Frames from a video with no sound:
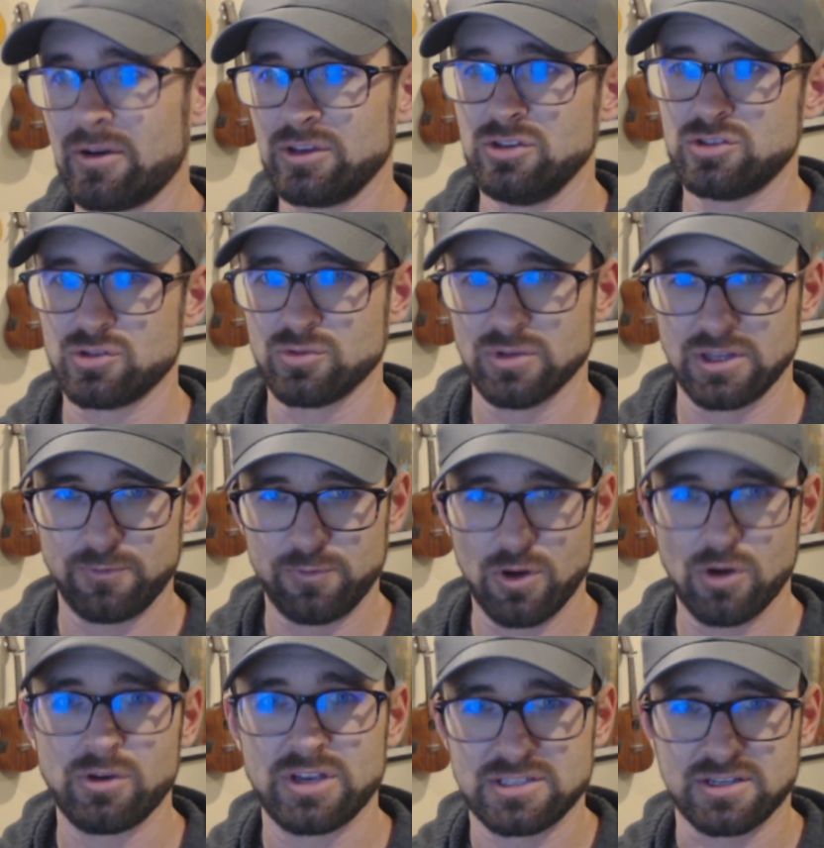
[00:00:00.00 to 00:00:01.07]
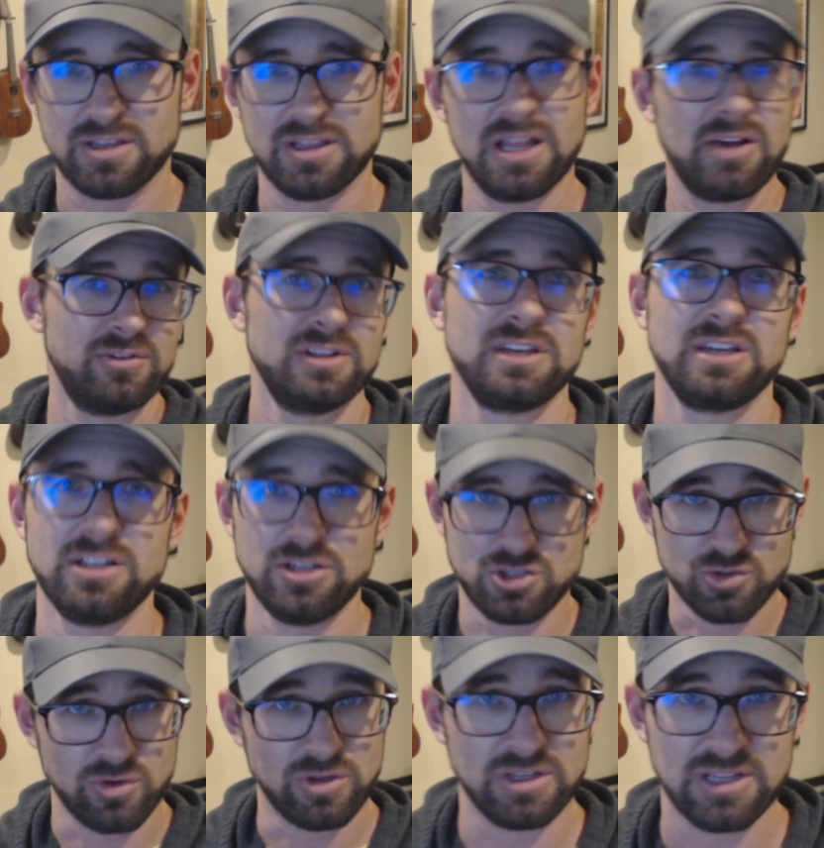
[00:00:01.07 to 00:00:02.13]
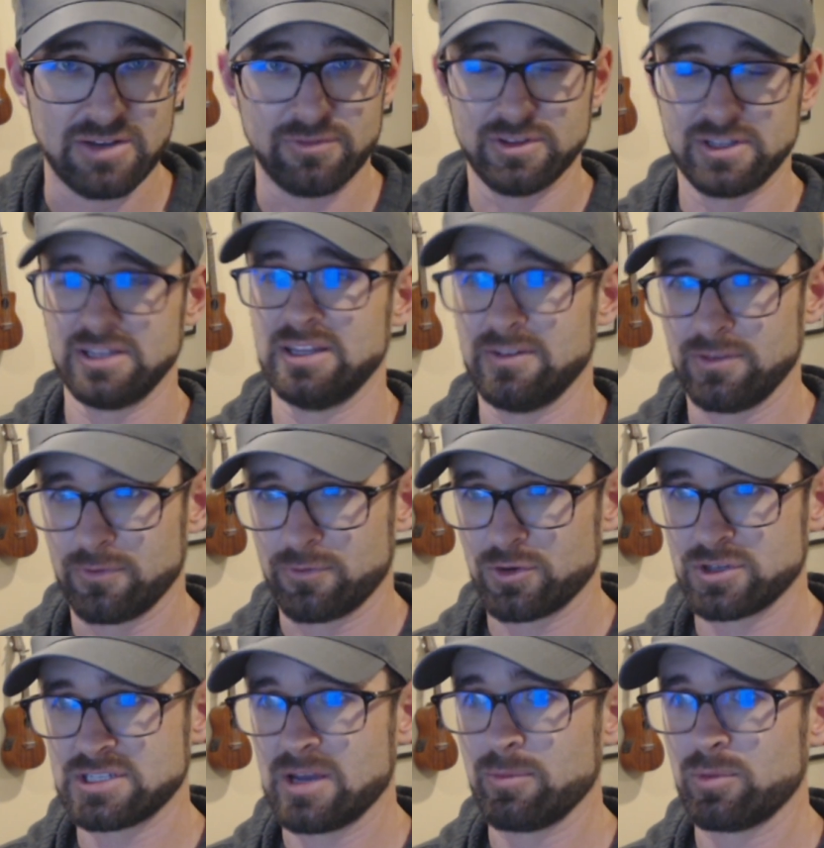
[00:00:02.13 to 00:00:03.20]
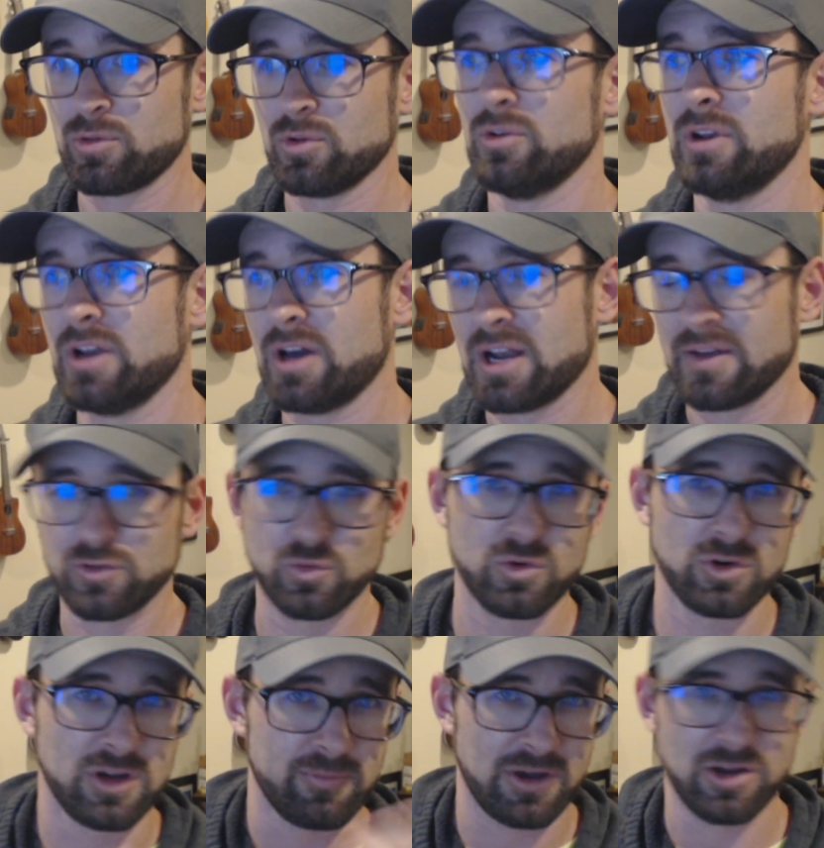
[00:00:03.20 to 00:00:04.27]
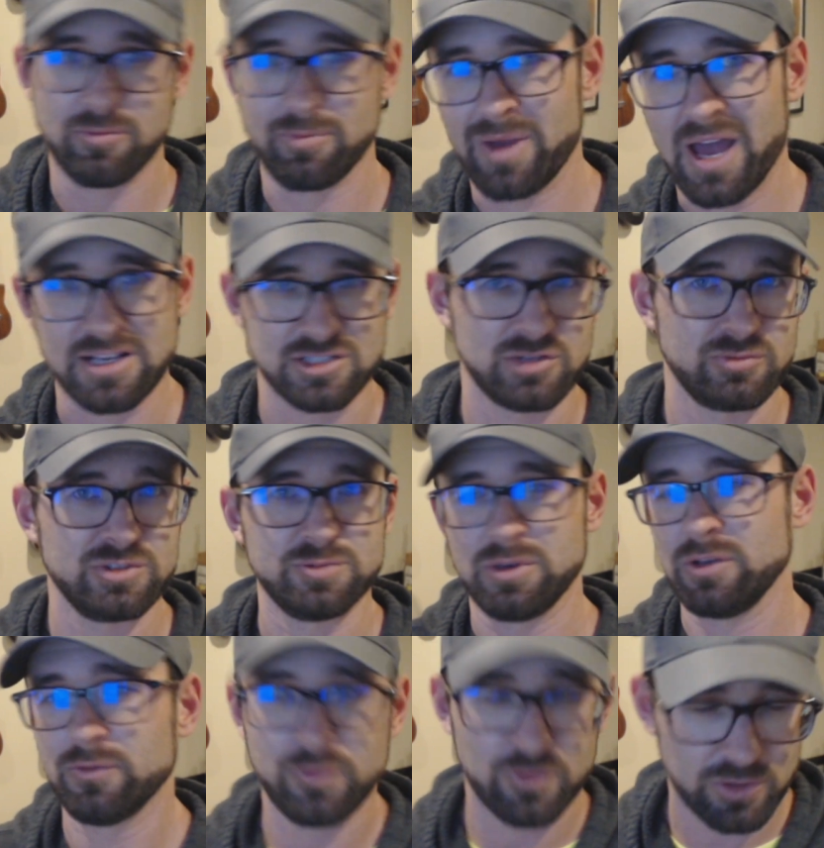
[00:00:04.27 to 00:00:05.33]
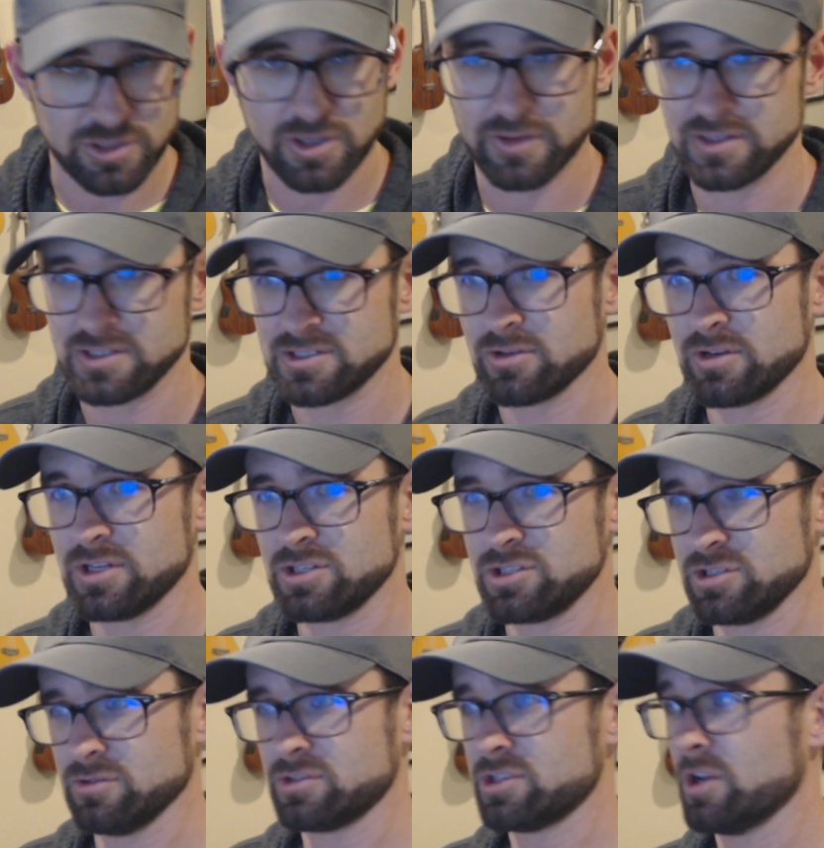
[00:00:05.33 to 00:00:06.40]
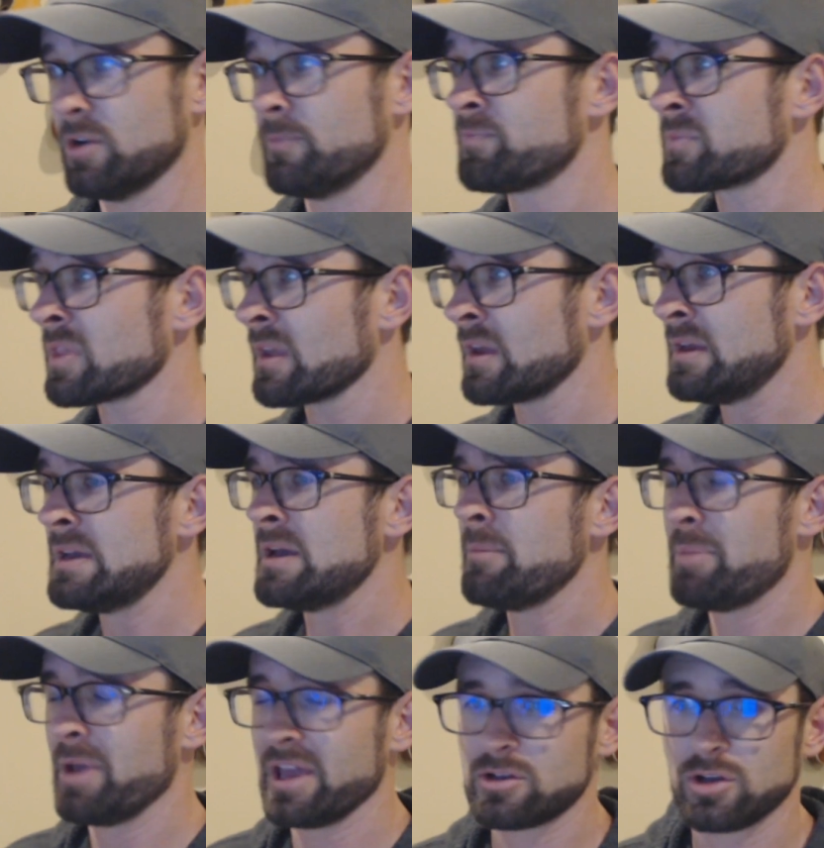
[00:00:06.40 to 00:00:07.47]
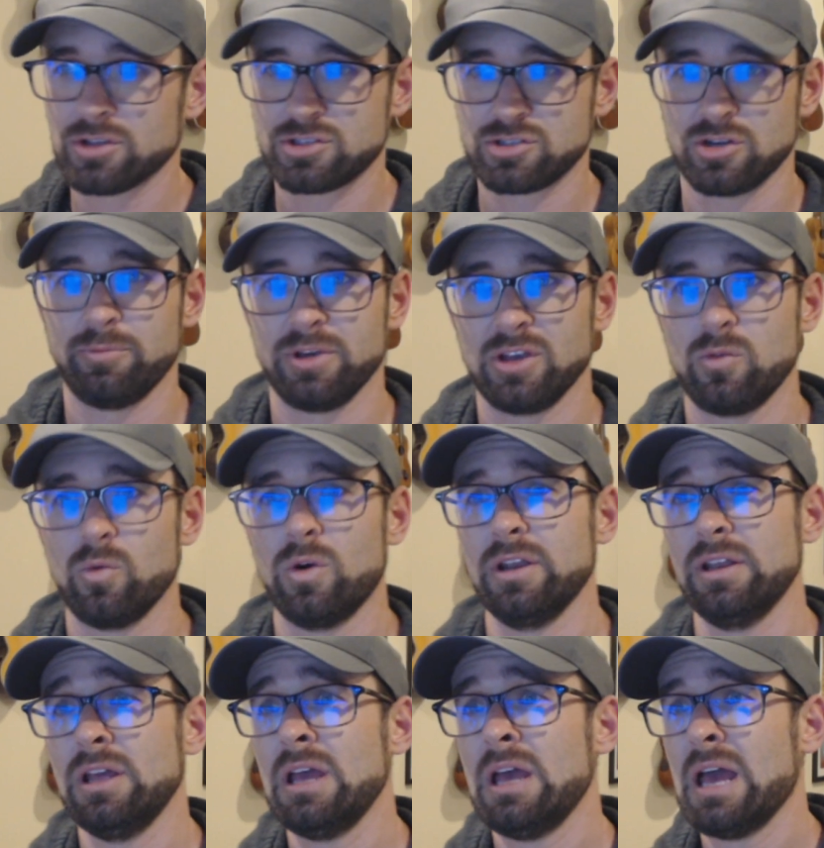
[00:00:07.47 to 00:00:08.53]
you to really focus on leveling and enjoy the leveling the first time through and not have to worry about your bags always being full and all these other issues. So bank alts are a big one.